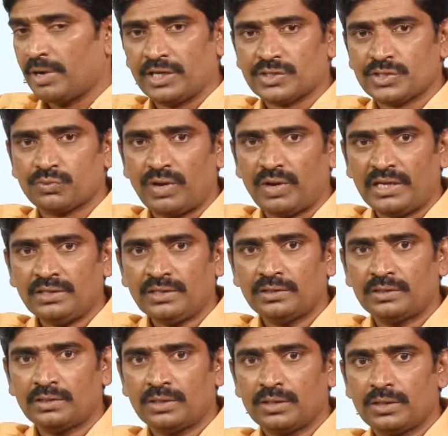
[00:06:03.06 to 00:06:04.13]
1
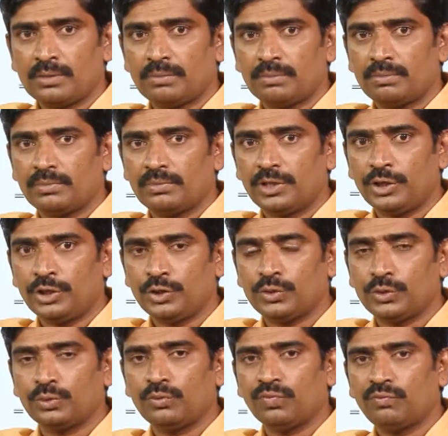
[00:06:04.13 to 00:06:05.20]
into
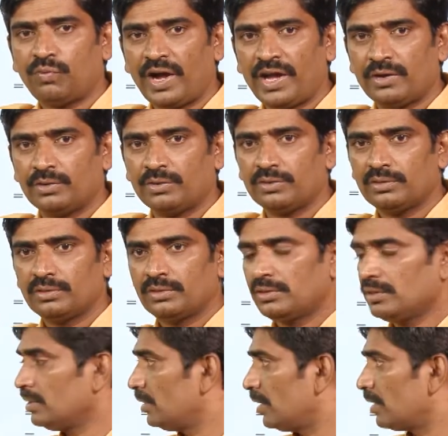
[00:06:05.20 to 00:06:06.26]
5,
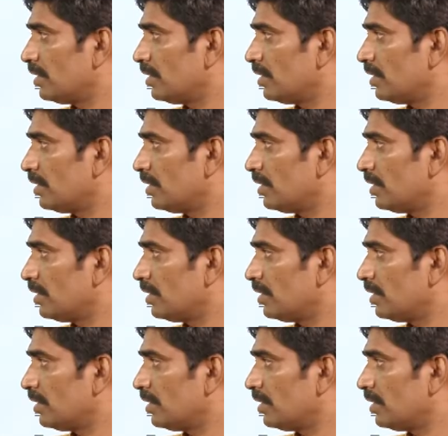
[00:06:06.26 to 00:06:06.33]
here it is